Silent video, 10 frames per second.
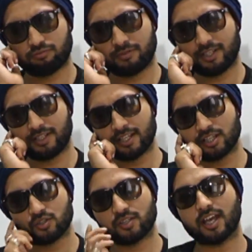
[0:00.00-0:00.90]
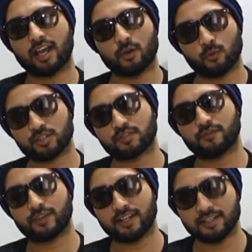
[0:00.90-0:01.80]
Industry, I was
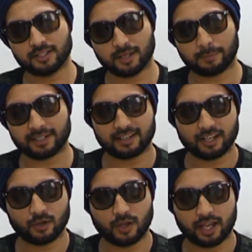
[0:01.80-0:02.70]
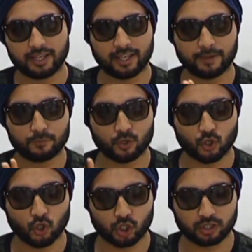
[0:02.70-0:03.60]
friend, but now I am
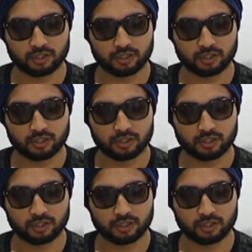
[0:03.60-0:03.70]
not.